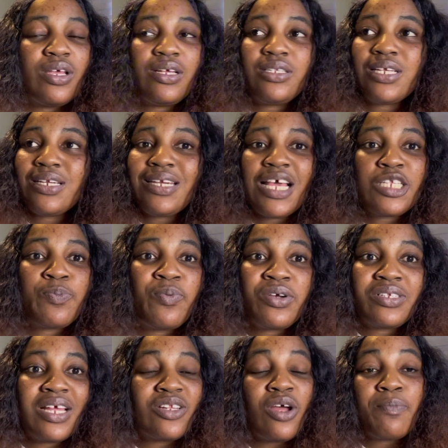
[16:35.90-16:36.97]
The next
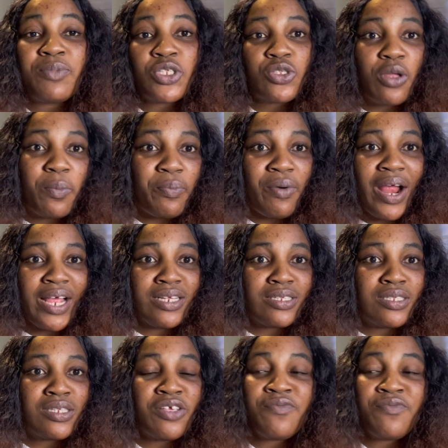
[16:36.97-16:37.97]
project, don't be surprised.